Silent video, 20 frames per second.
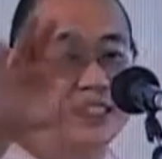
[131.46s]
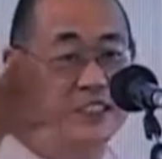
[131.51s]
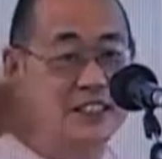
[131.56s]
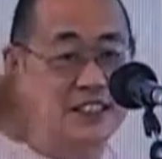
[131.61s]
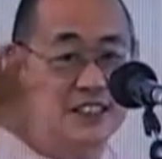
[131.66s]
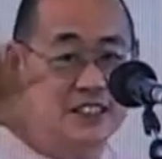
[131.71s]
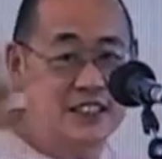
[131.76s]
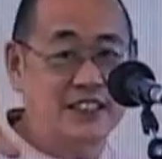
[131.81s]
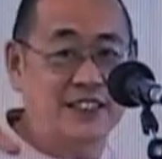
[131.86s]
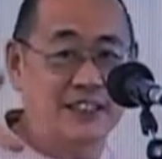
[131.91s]
the
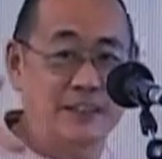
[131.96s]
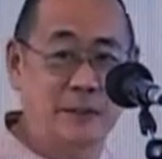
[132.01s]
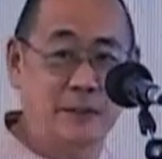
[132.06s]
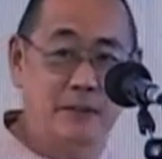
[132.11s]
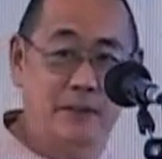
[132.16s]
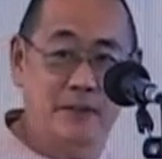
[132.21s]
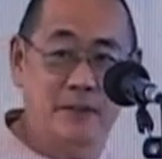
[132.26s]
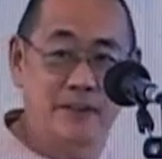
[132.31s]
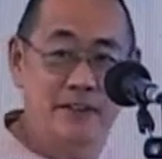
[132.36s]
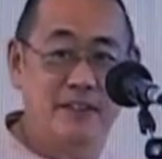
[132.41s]
tendency to
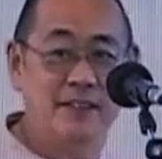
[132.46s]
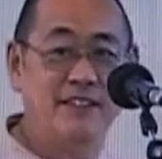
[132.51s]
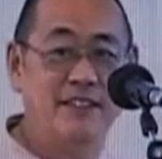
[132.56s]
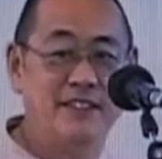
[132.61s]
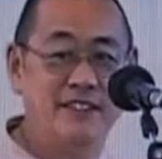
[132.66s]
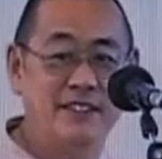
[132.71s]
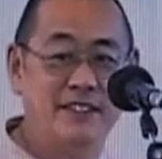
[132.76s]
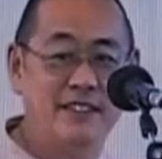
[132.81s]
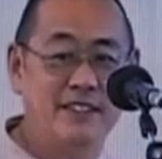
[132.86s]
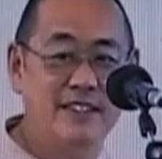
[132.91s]
sleep
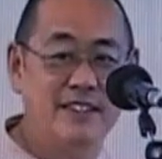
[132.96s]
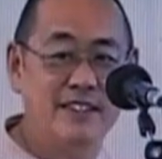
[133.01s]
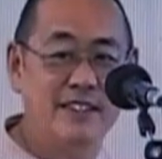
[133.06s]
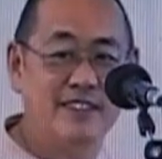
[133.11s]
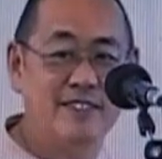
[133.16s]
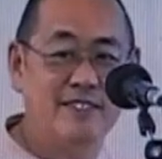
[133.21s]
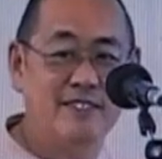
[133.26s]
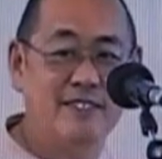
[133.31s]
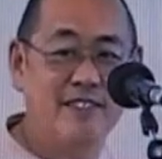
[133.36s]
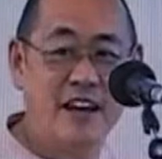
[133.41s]

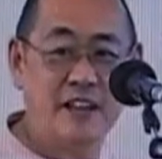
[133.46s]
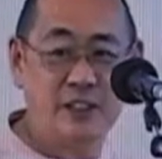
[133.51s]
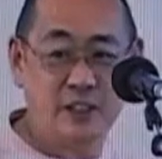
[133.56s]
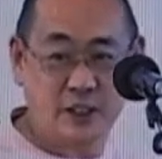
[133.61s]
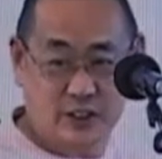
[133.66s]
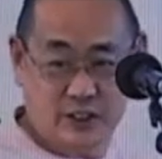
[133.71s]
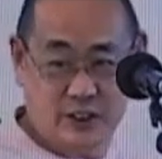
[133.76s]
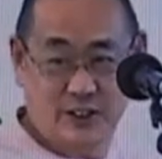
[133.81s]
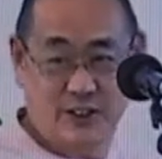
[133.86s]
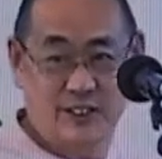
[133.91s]

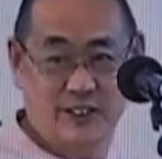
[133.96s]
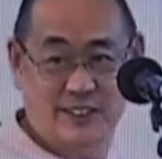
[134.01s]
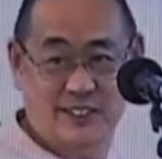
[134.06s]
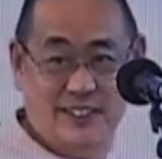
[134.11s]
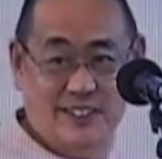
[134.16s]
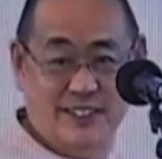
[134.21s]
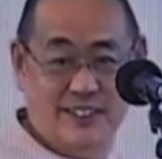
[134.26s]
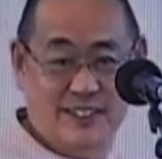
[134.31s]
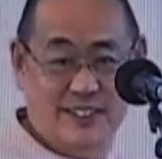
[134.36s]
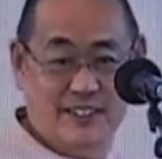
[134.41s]

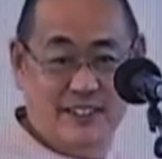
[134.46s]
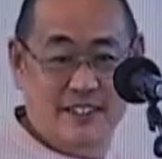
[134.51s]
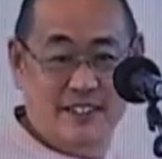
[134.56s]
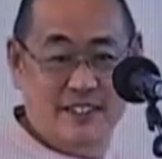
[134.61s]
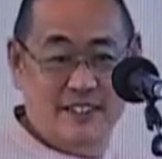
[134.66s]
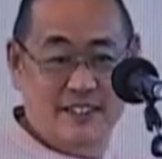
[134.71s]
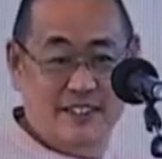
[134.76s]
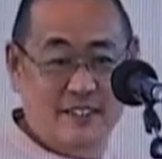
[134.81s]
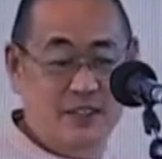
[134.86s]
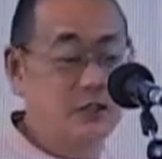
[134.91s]
vanishes.
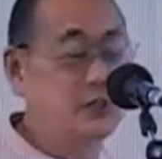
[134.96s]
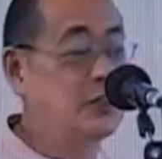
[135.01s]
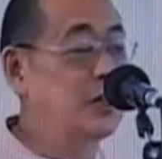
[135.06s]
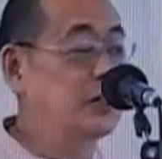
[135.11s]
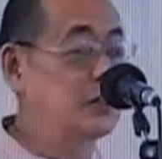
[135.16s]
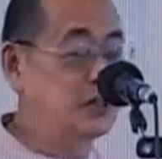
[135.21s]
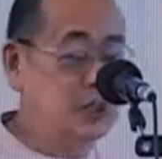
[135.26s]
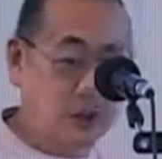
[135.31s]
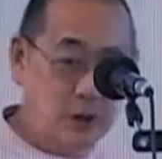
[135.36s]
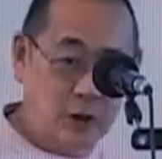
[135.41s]

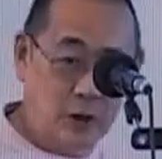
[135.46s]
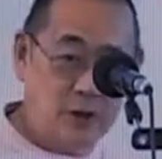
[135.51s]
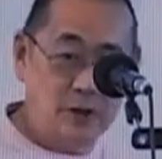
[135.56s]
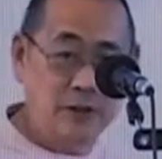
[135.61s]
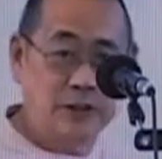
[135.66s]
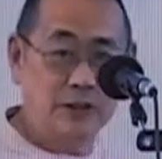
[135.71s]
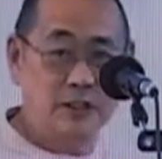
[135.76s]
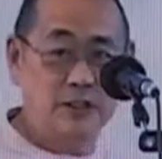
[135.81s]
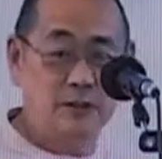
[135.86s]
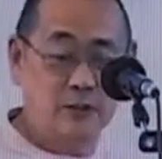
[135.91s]
So there's
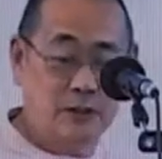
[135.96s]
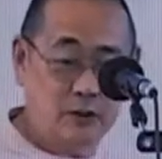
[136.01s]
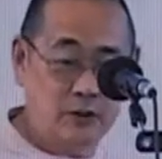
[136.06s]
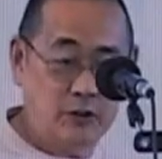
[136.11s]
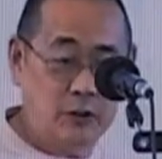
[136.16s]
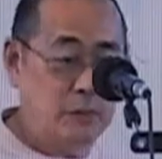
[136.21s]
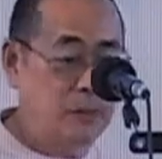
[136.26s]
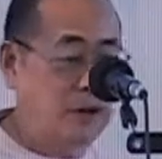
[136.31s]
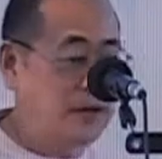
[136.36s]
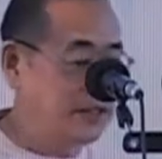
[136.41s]

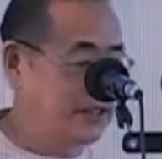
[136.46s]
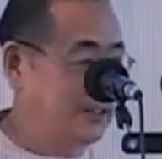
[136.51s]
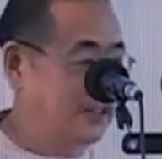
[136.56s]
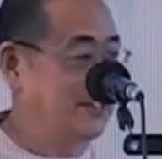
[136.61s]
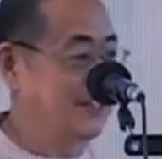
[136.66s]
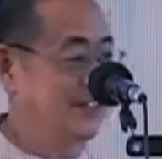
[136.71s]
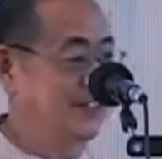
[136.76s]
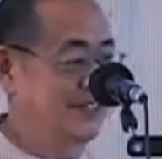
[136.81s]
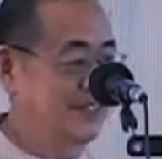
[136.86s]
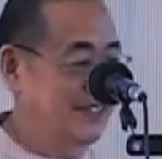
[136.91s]
alertness while doing
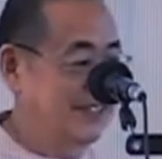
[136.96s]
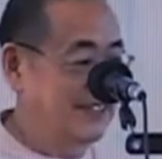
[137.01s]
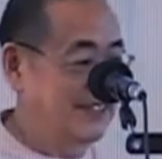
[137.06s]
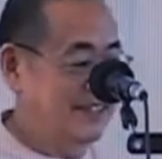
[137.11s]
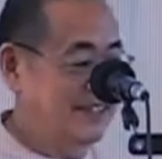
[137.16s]
bhakti.